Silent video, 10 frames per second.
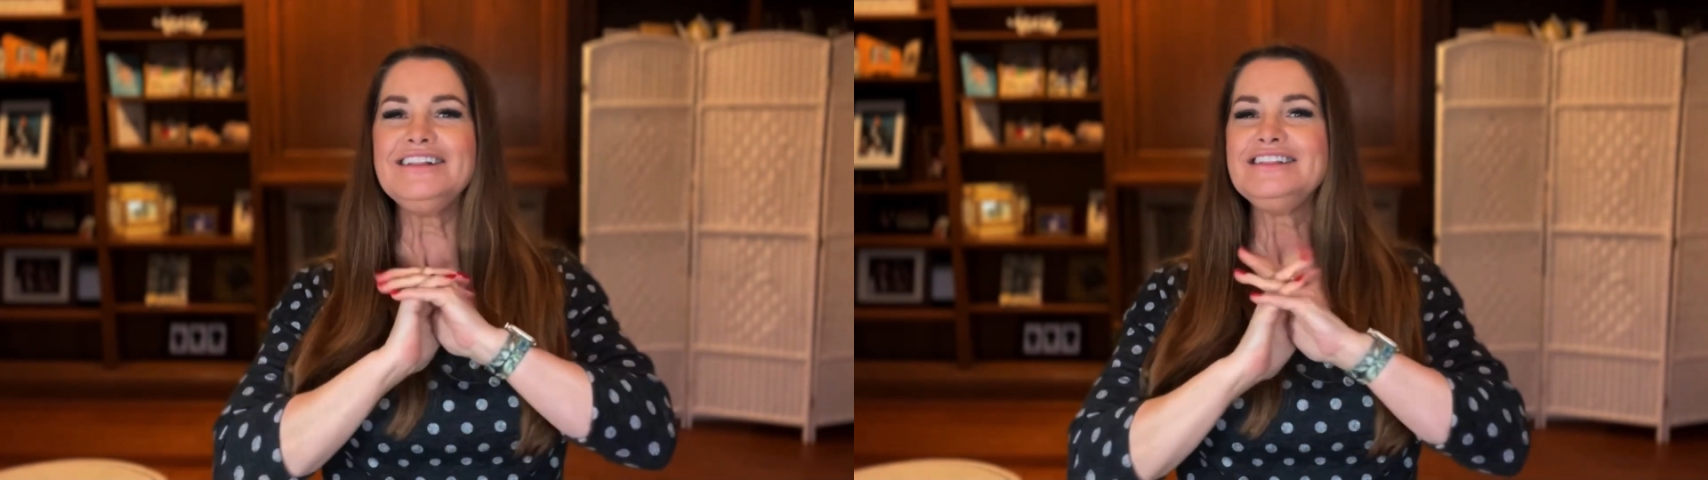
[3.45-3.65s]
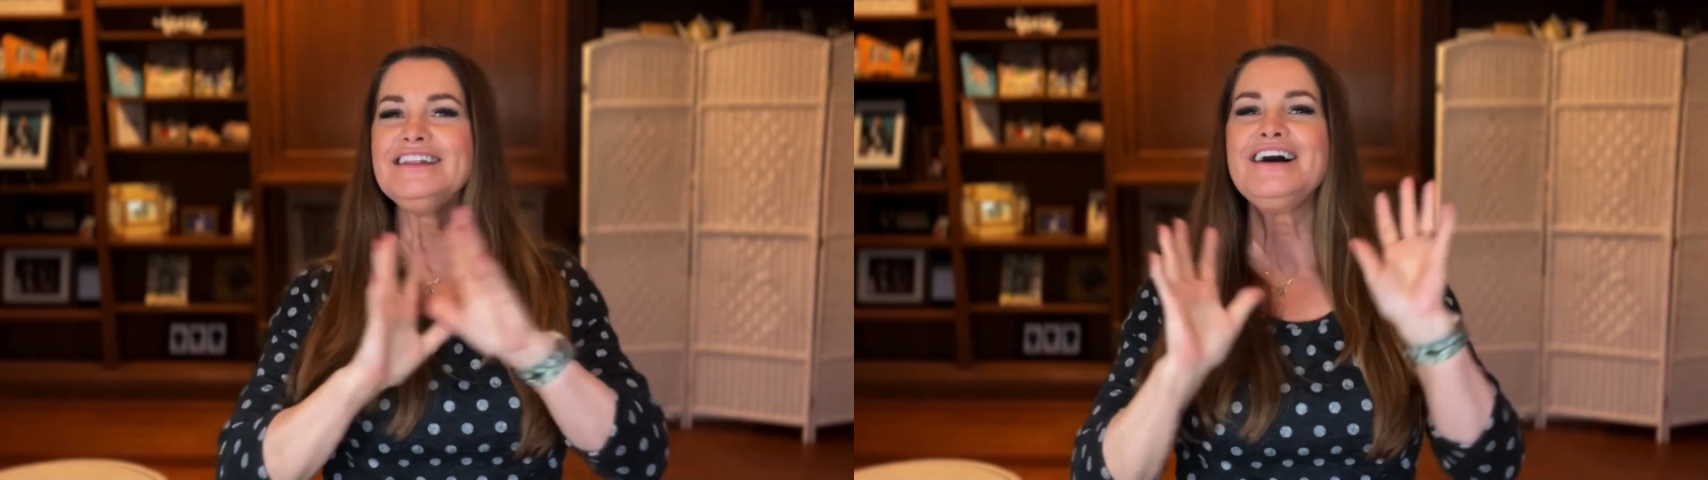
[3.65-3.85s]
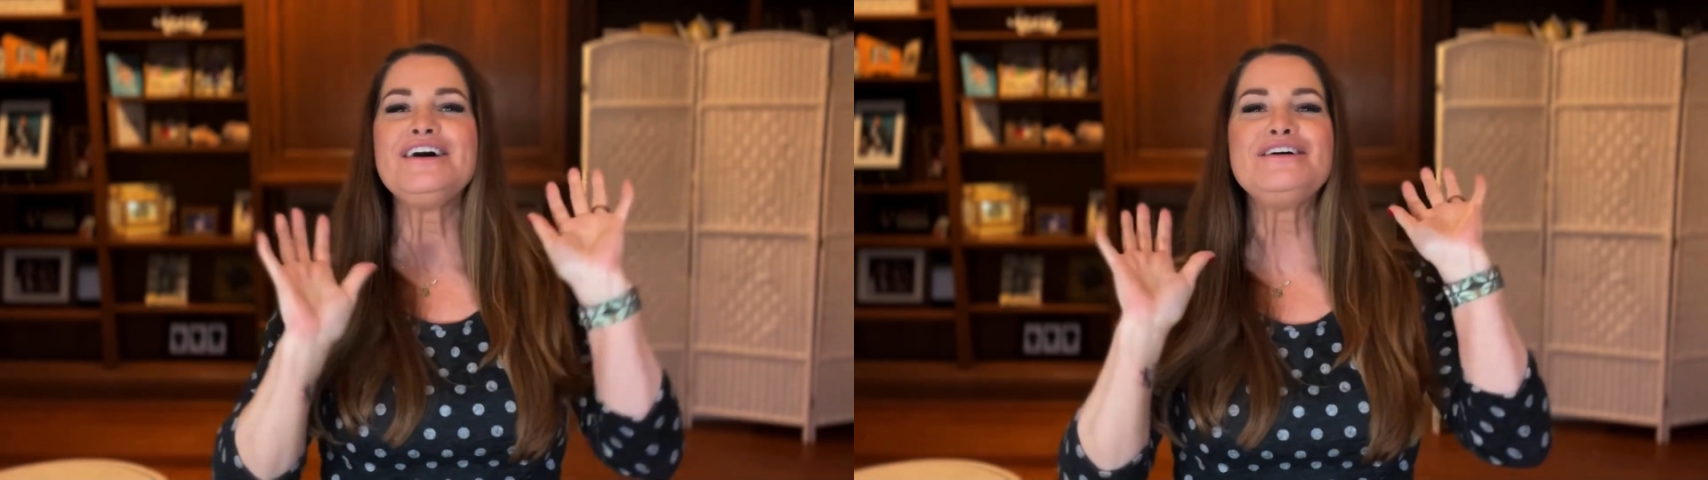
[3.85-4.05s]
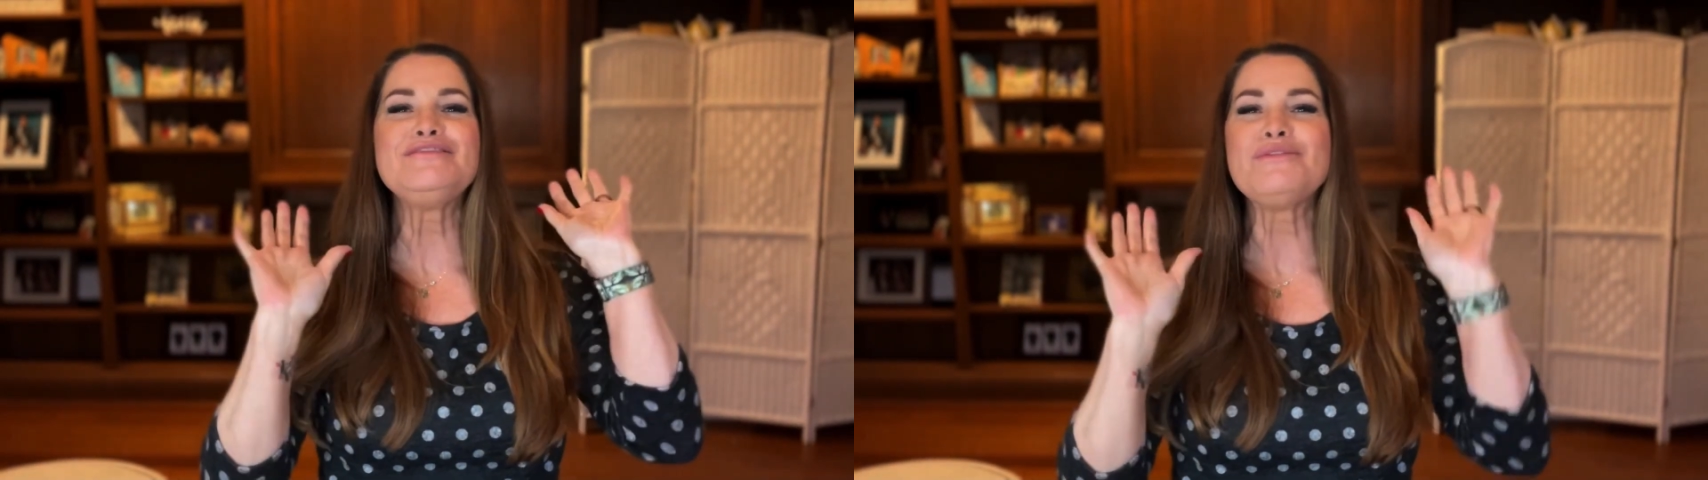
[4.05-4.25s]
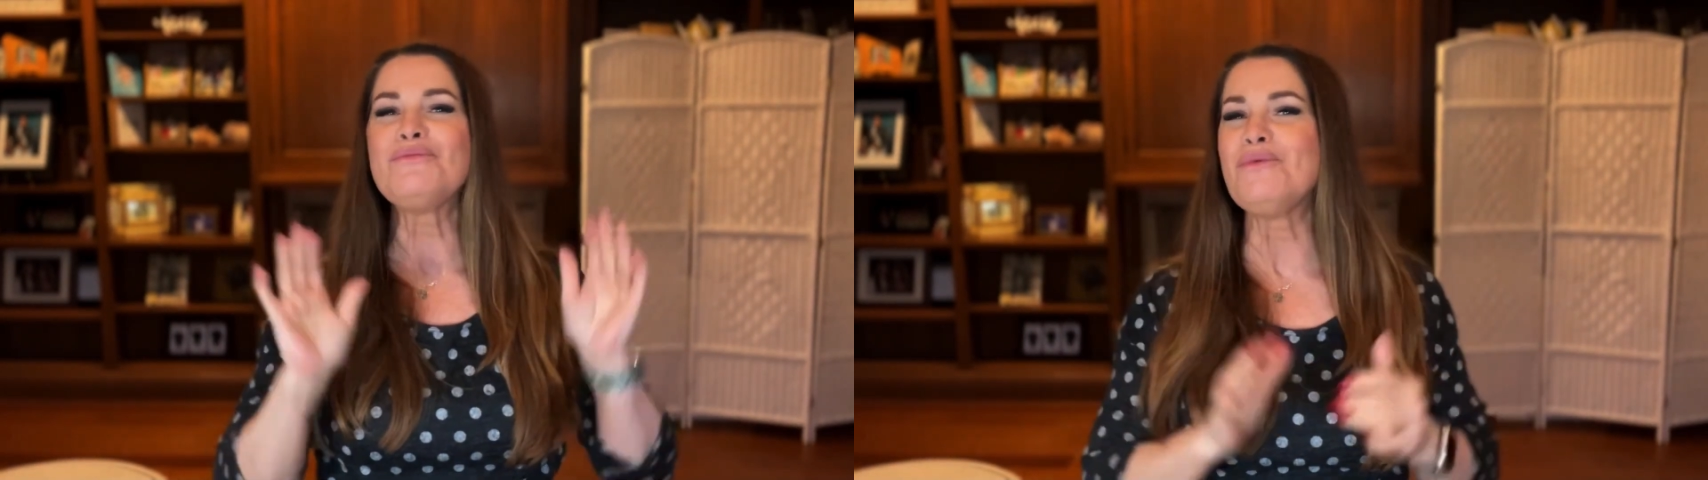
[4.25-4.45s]
love
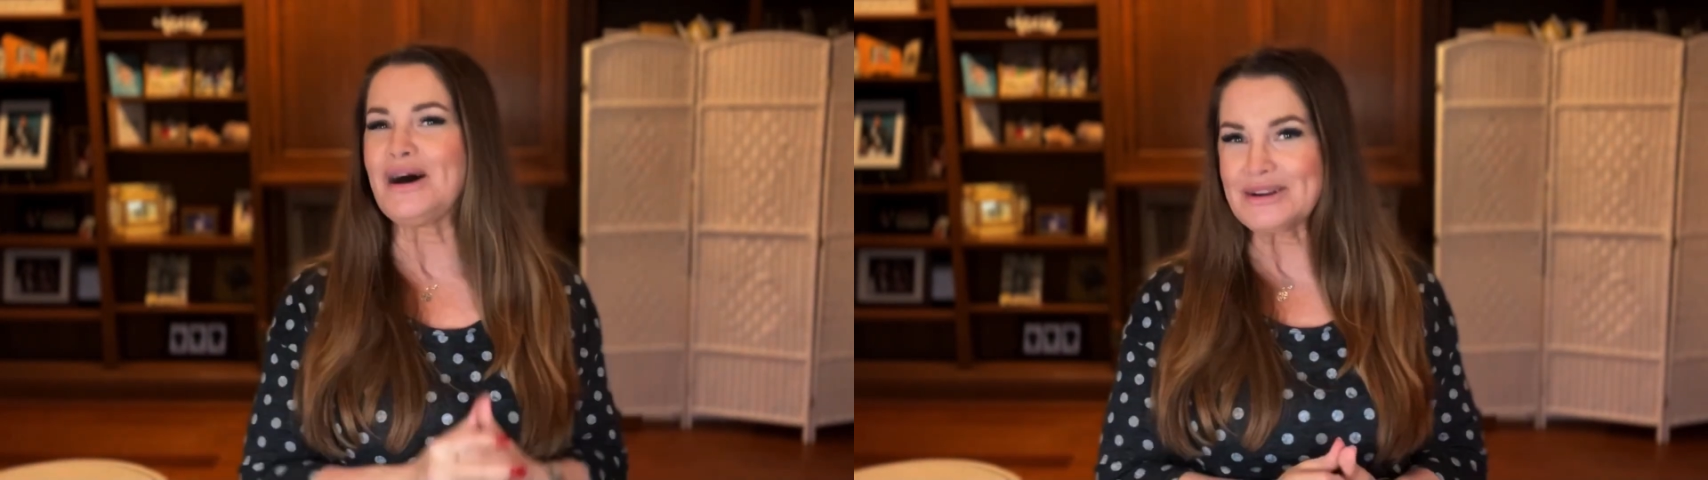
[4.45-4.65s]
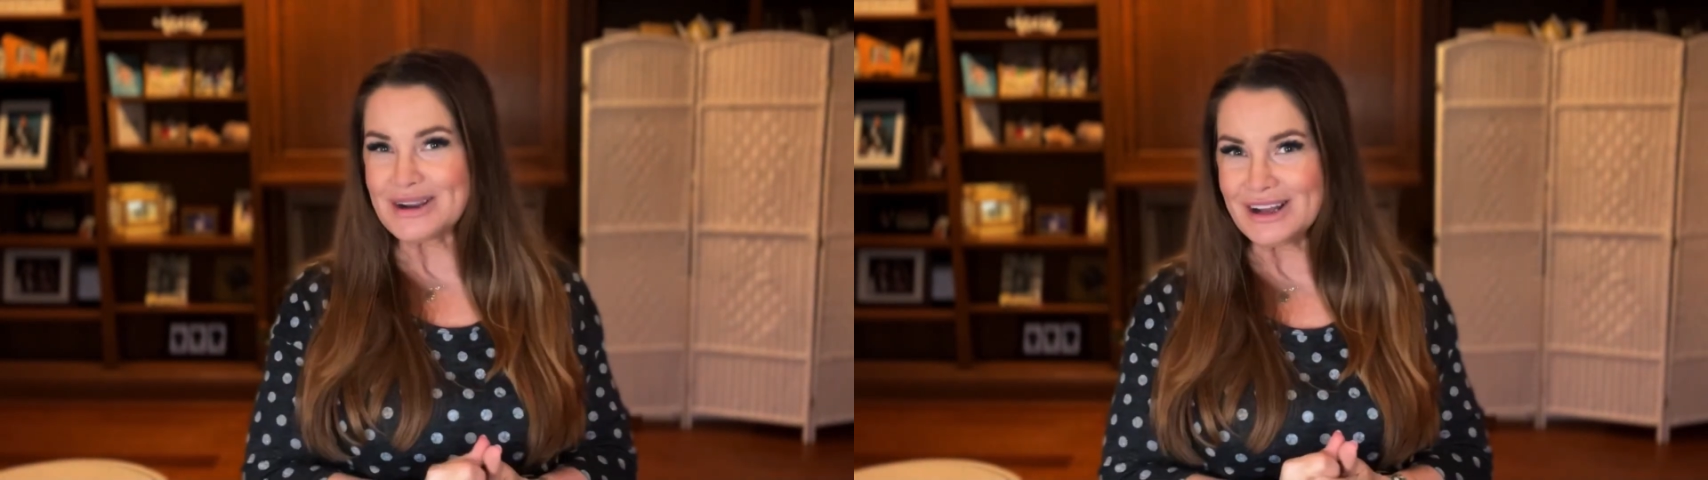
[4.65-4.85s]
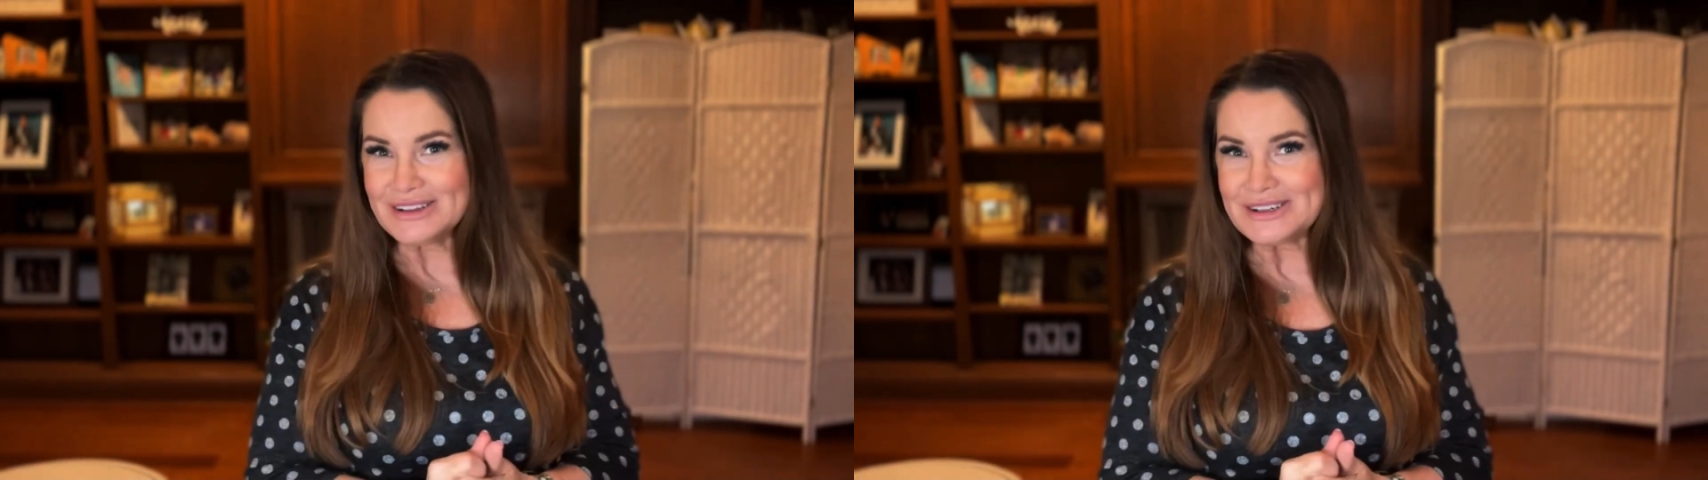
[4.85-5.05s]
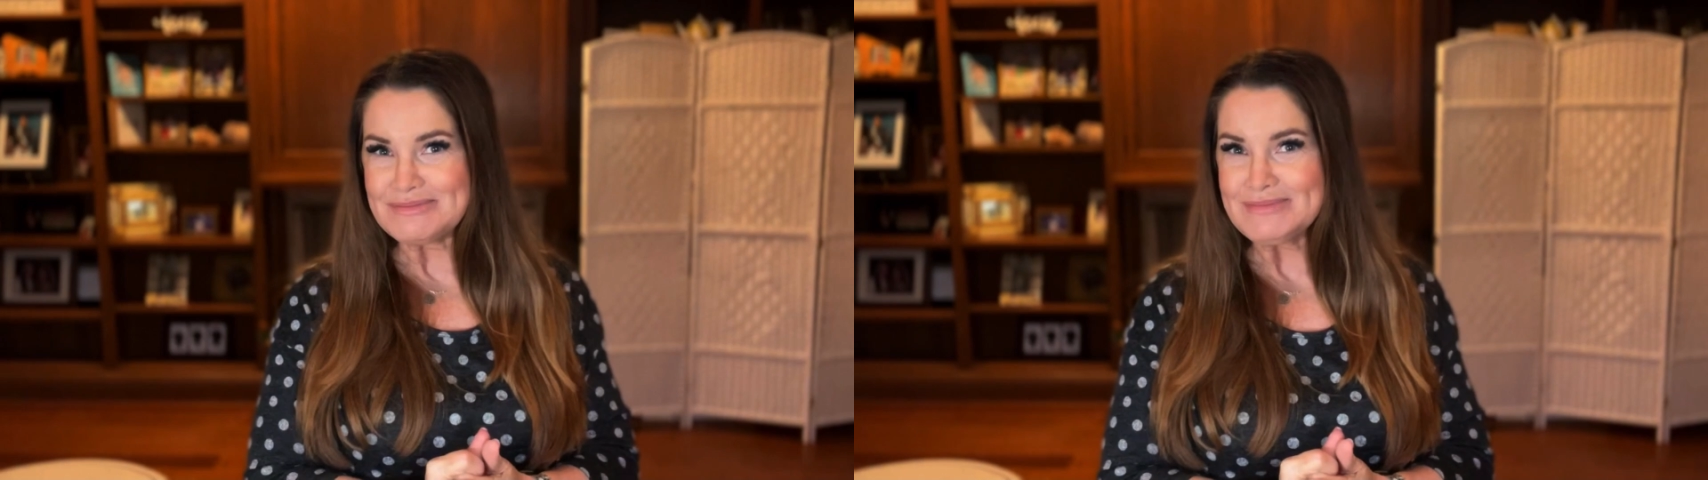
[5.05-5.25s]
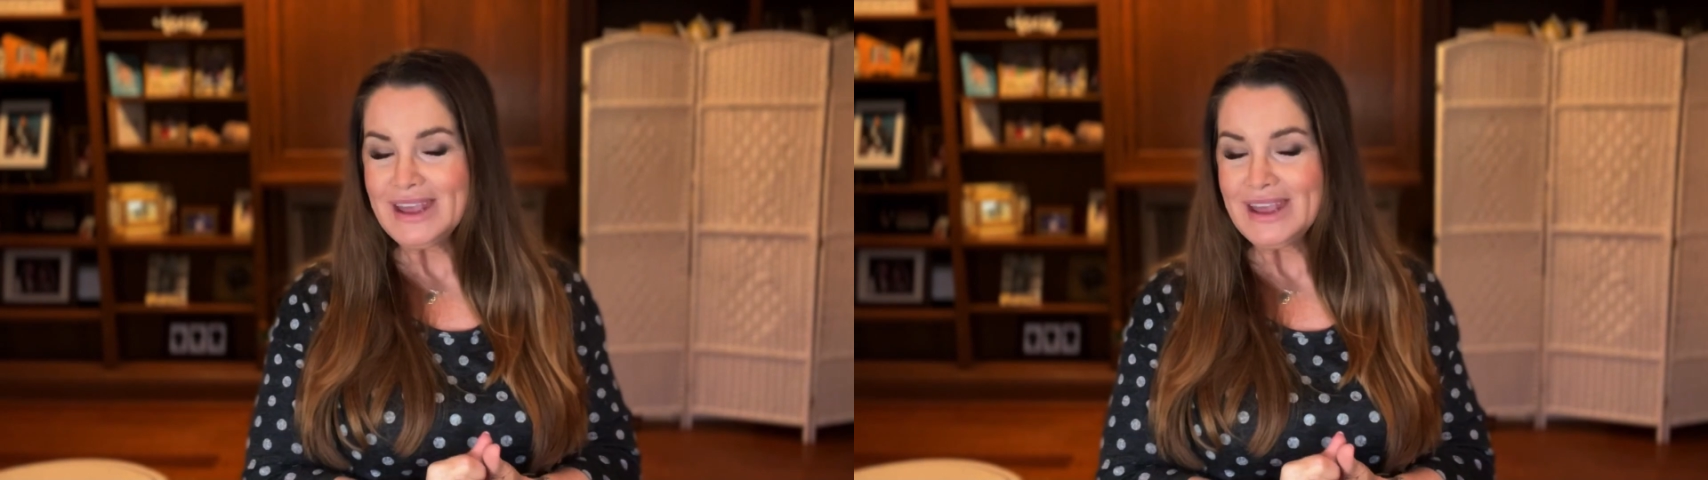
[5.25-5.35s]
watercolor.